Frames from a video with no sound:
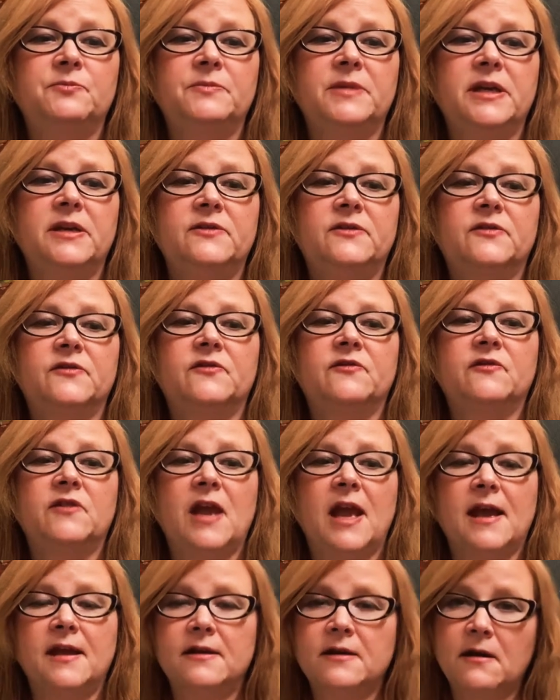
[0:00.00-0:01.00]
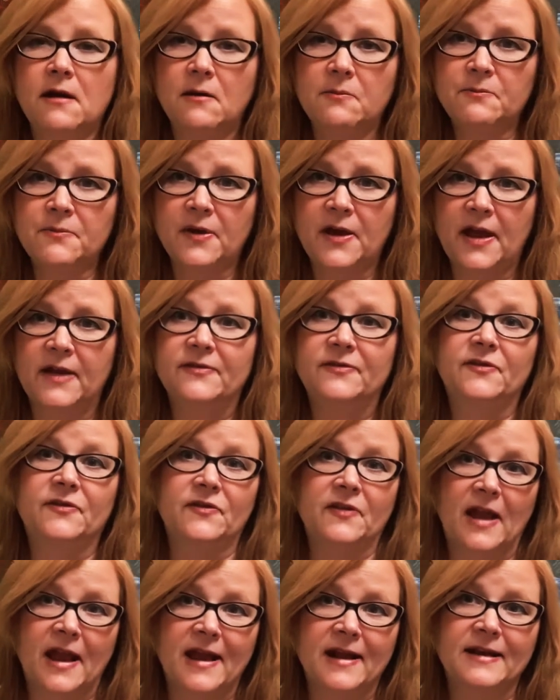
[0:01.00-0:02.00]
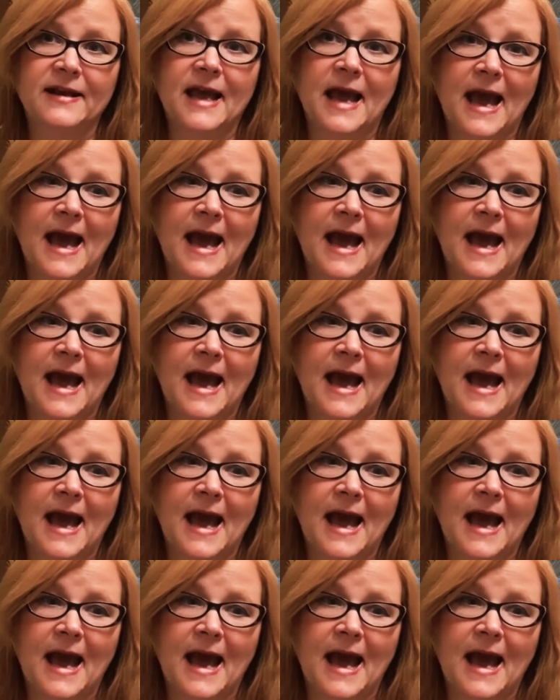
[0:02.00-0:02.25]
me to stand up and stand